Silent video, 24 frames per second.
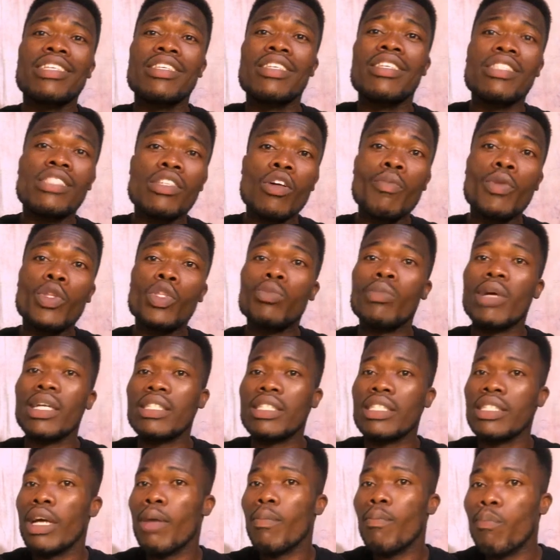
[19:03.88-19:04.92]
a teacher be too
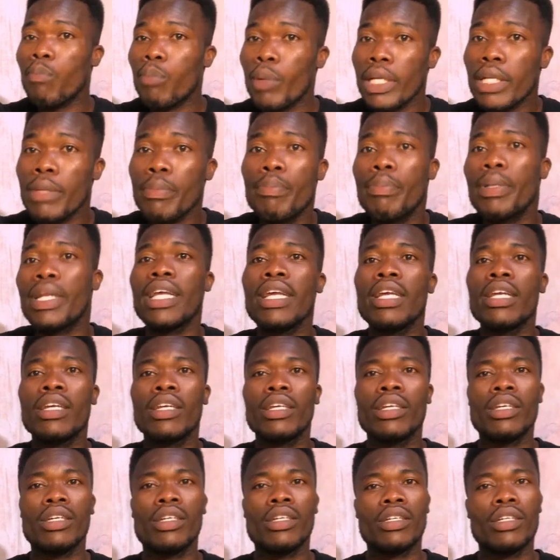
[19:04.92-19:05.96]
much na born in pray.
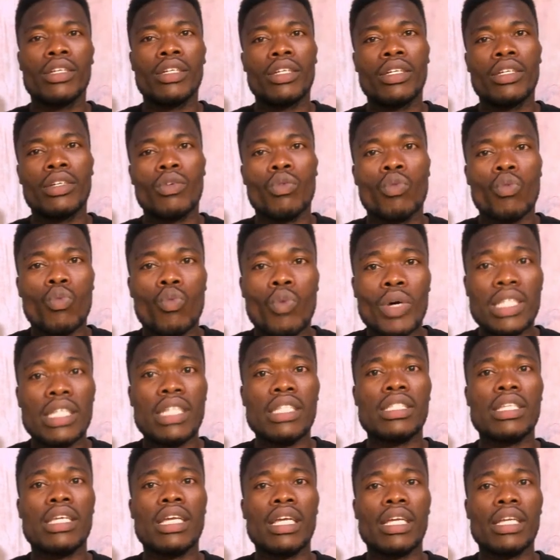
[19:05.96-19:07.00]
What I
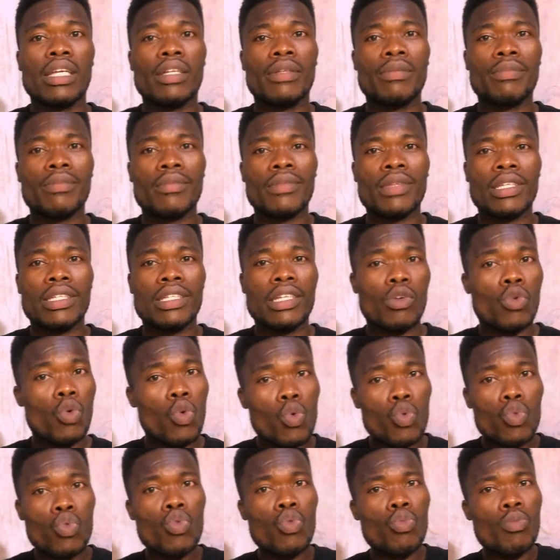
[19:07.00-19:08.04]
say? You
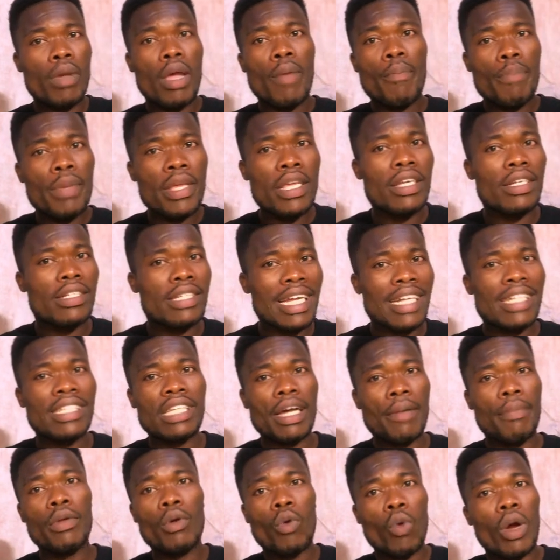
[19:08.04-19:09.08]
do good baby. Then
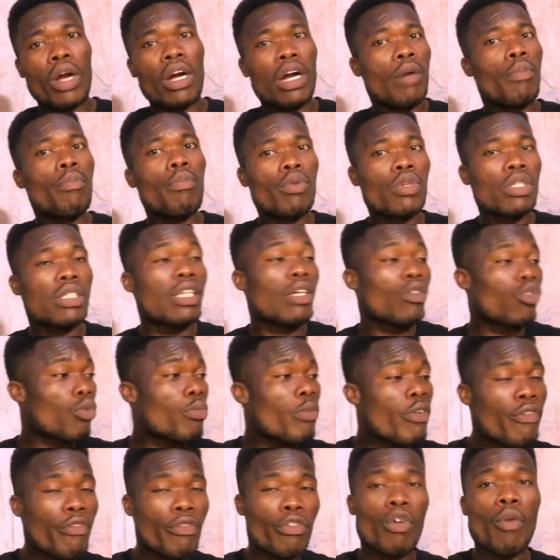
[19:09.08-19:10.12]
time you walk campus, you to
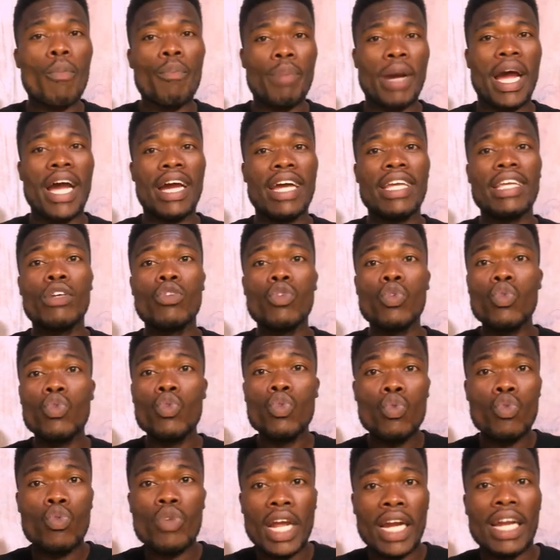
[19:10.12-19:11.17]
me for pan. You
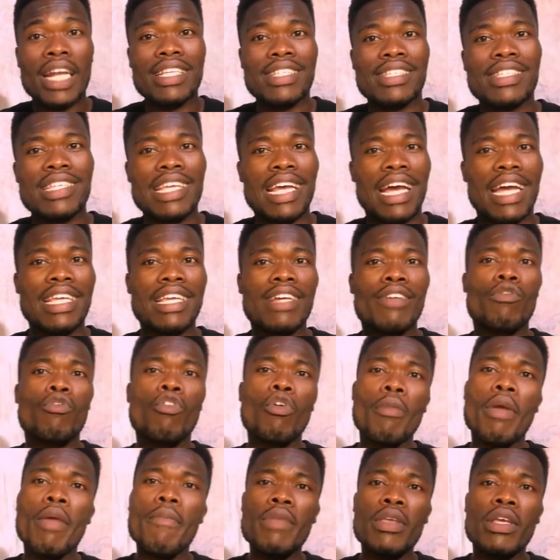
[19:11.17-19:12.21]
do granasia. You
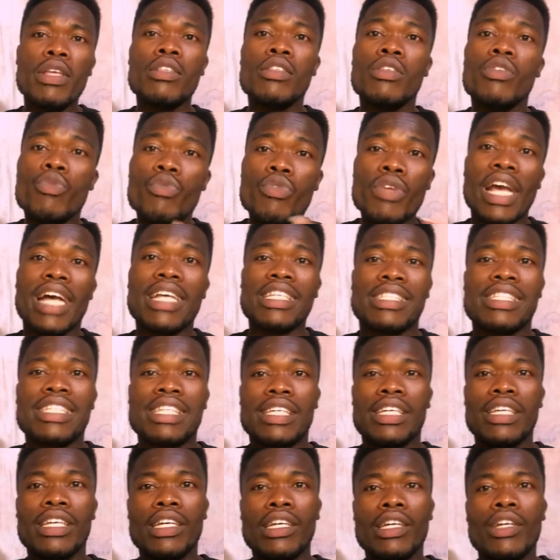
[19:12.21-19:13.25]
go baby and see
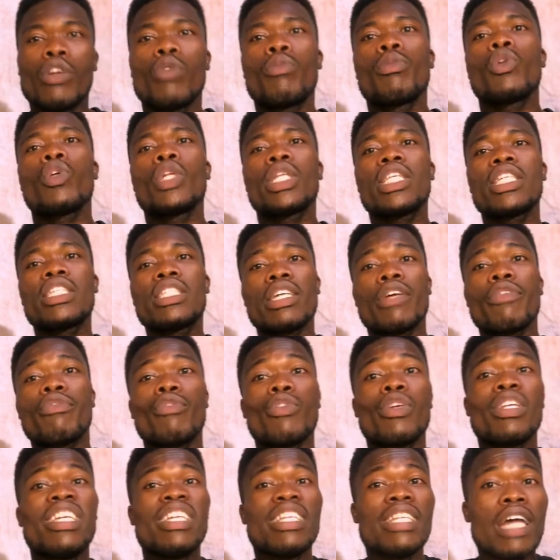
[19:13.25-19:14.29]
biase. But the teacher
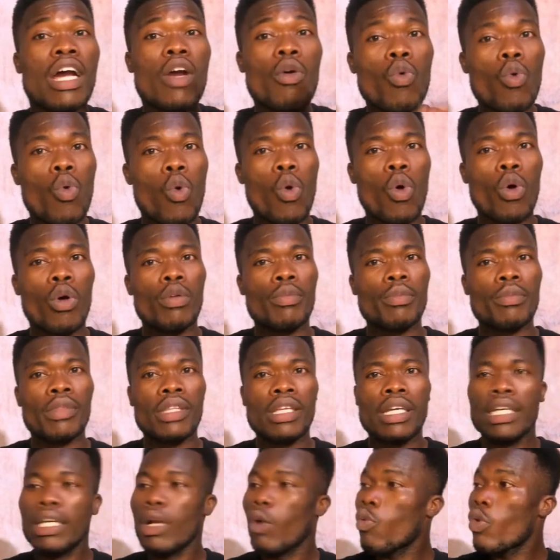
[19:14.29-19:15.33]
funny in go.
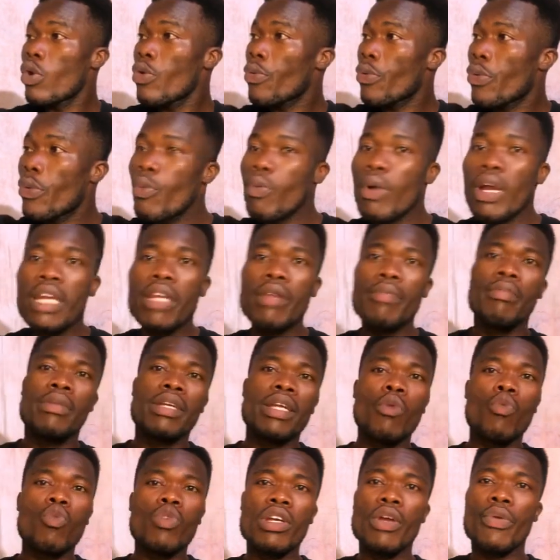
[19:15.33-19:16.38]
Na we twu anim
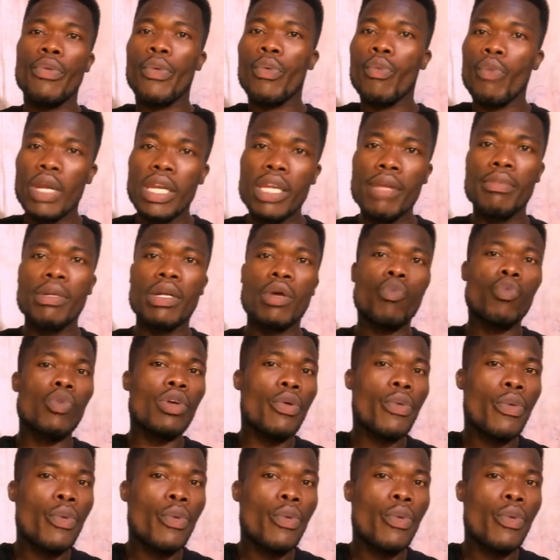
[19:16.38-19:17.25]
na we twu anim na we